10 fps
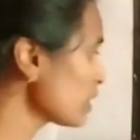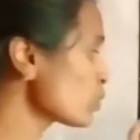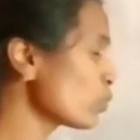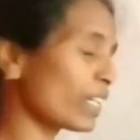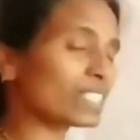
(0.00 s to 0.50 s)

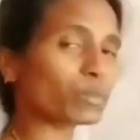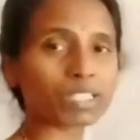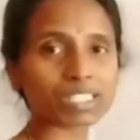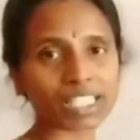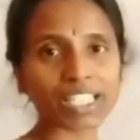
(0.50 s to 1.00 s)
ones place
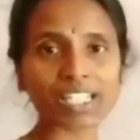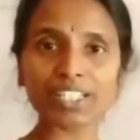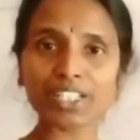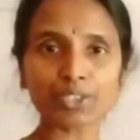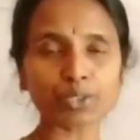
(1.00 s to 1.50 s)
again I
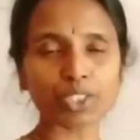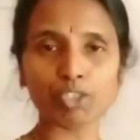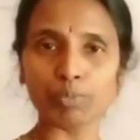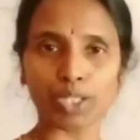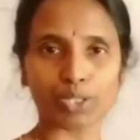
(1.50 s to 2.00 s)
need to give
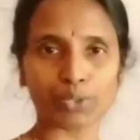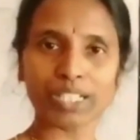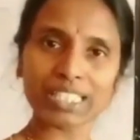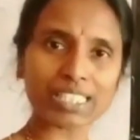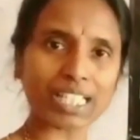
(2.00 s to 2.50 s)
borrow.
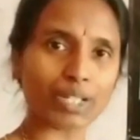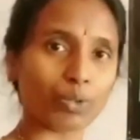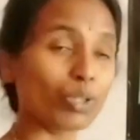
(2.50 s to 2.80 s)
Yes or no?